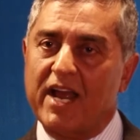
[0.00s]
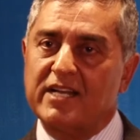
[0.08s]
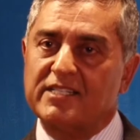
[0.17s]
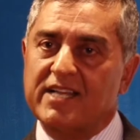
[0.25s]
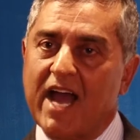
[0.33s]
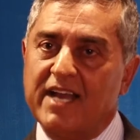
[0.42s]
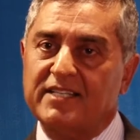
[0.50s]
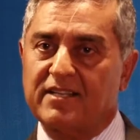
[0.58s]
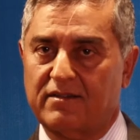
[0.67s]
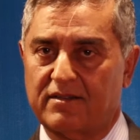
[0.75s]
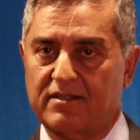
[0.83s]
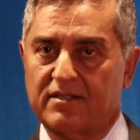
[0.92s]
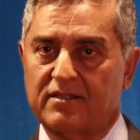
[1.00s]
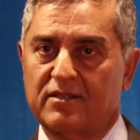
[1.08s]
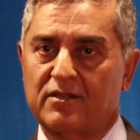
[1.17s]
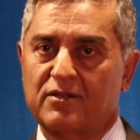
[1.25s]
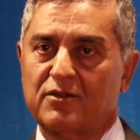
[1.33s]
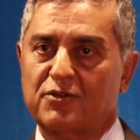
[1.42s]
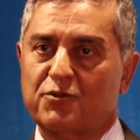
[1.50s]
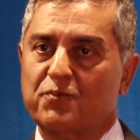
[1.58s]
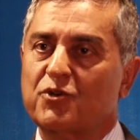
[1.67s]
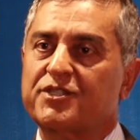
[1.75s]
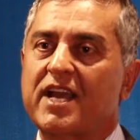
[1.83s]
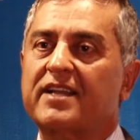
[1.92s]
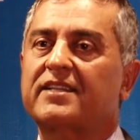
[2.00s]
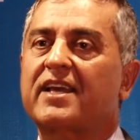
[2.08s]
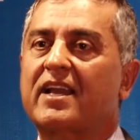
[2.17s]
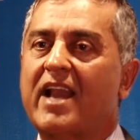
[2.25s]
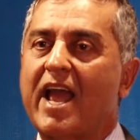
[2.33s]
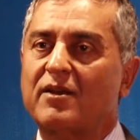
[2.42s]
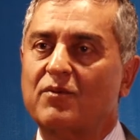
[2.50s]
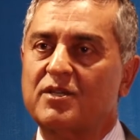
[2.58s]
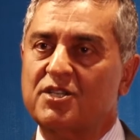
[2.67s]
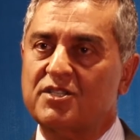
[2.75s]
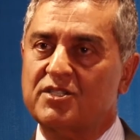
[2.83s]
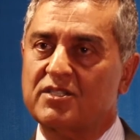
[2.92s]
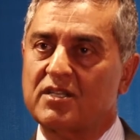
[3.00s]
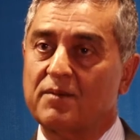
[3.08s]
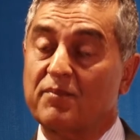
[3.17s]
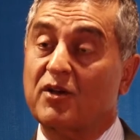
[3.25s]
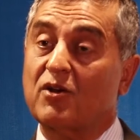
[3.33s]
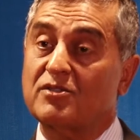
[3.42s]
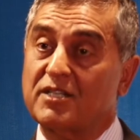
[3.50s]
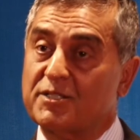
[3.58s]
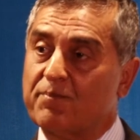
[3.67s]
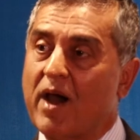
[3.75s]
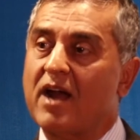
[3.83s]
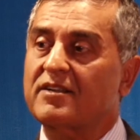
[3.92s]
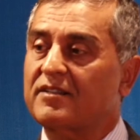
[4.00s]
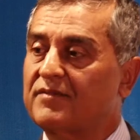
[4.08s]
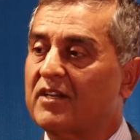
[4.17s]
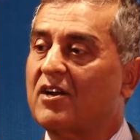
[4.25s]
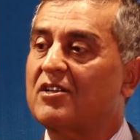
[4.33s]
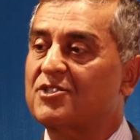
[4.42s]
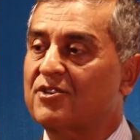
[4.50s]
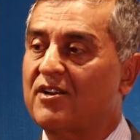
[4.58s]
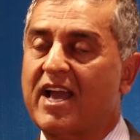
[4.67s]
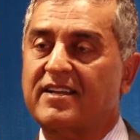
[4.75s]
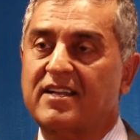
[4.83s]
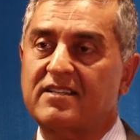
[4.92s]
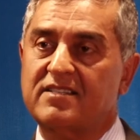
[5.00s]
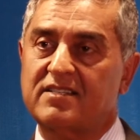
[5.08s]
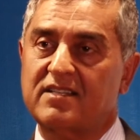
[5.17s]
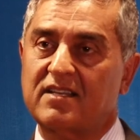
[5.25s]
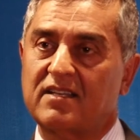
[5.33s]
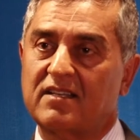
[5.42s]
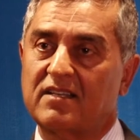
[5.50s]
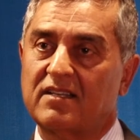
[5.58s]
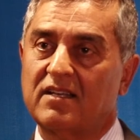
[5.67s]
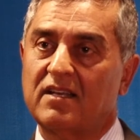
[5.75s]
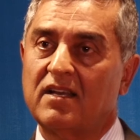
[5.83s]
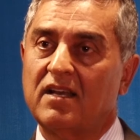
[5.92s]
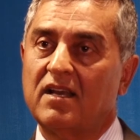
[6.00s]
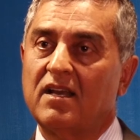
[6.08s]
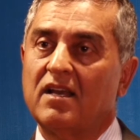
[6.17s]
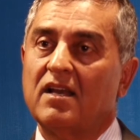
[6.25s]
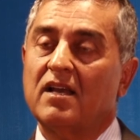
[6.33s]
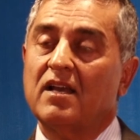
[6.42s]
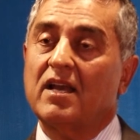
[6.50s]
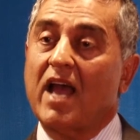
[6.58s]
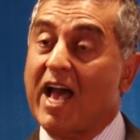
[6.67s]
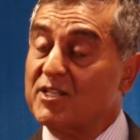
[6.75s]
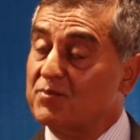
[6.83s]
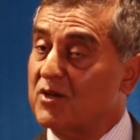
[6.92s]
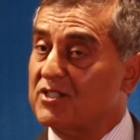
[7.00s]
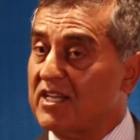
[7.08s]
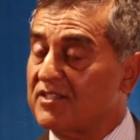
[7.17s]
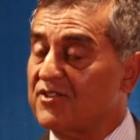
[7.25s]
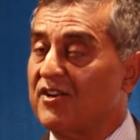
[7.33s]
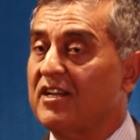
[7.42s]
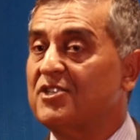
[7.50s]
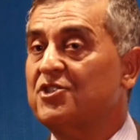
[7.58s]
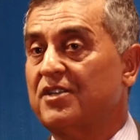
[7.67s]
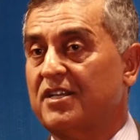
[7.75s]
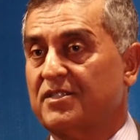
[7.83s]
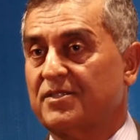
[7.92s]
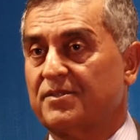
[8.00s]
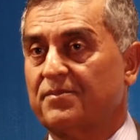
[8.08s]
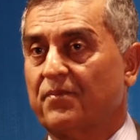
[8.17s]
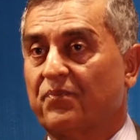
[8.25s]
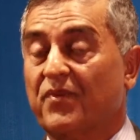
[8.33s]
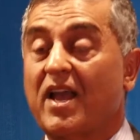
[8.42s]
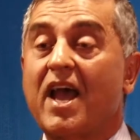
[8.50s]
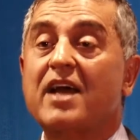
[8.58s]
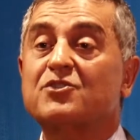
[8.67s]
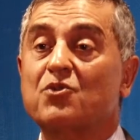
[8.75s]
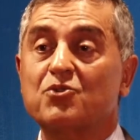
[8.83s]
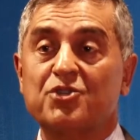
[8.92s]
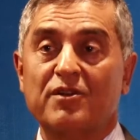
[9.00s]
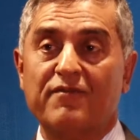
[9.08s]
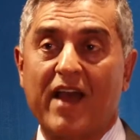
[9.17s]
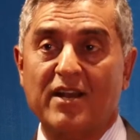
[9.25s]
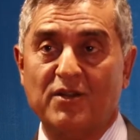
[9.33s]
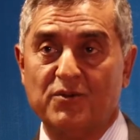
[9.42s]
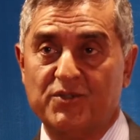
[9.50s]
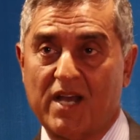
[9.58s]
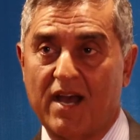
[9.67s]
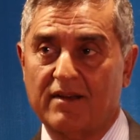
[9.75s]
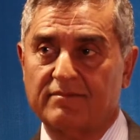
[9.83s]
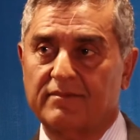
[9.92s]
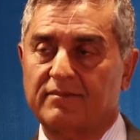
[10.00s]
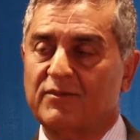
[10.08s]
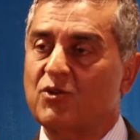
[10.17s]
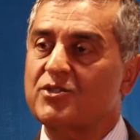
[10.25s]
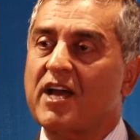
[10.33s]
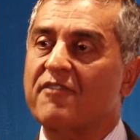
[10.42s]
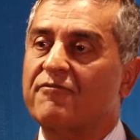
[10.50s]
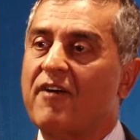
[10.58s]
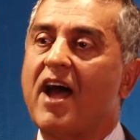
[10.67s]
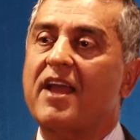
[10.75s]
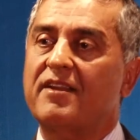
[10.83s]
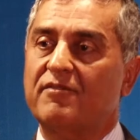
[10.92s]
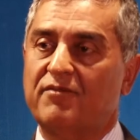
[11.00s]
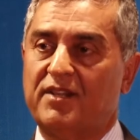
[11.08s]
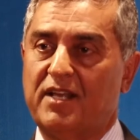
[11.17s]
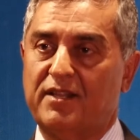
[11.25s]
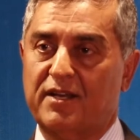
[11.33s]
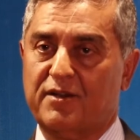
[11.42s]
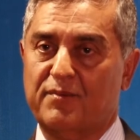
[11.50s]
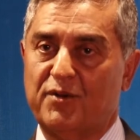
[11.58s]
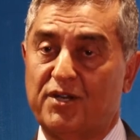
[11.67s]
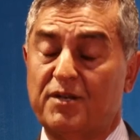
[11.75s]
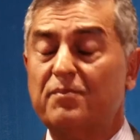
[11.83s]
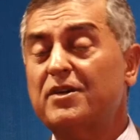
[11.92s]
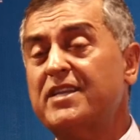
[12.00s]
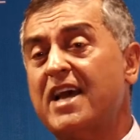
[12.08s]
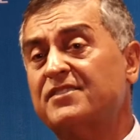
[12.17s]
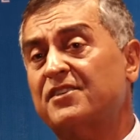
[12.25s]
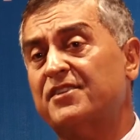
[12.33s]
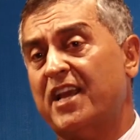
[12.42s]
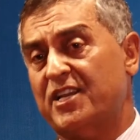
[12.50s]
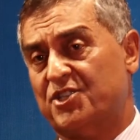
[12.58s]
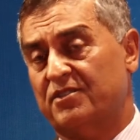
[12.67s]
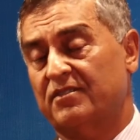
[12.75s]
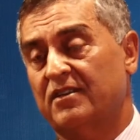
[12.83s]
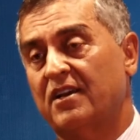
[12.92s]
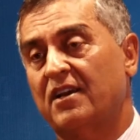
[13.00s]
entitled to protect their languages because it's part of the cultural identity, as much as religion is, and social values are. Those are fine within the community. But as a nation,